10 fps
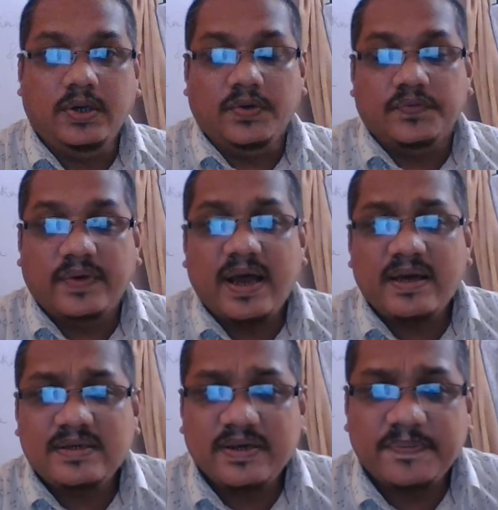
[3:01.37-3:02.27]
When I
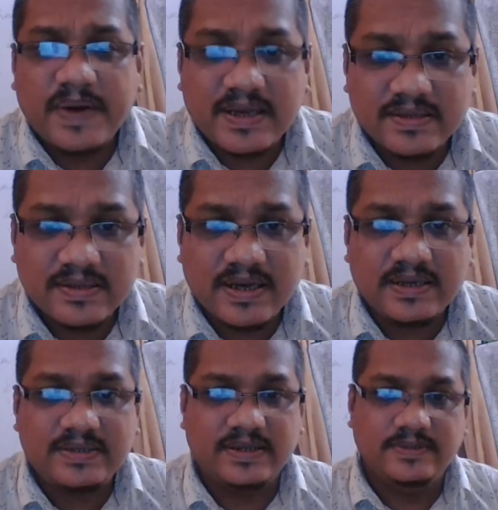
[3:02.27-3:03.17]
say
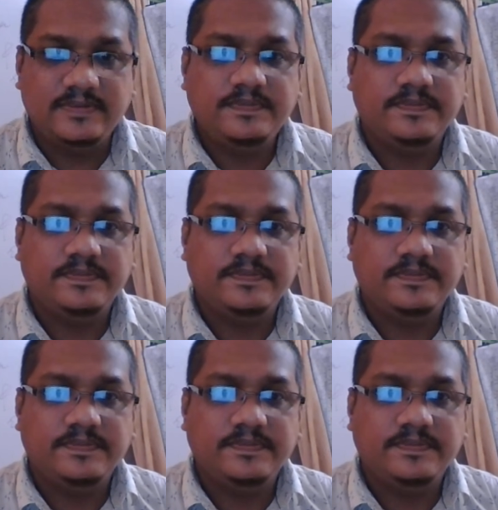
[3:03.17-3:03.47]
presentation,